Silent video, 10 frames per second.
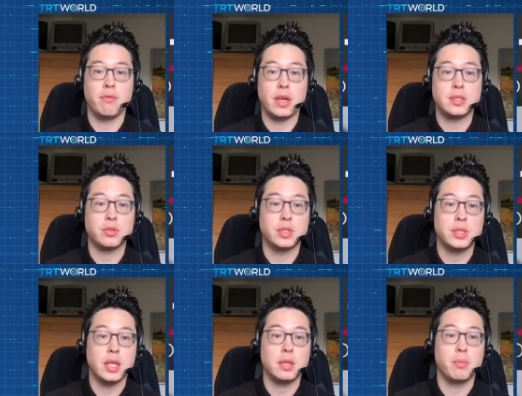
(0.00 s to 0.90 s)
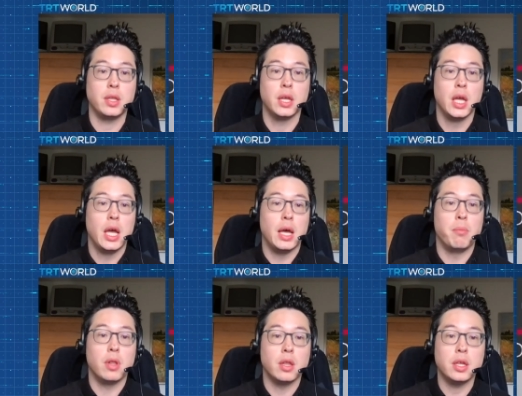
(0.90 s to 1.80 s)
investor sentiment,
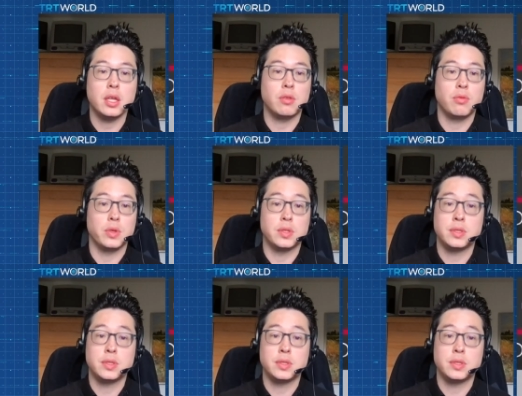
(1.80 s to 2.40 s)
leading to a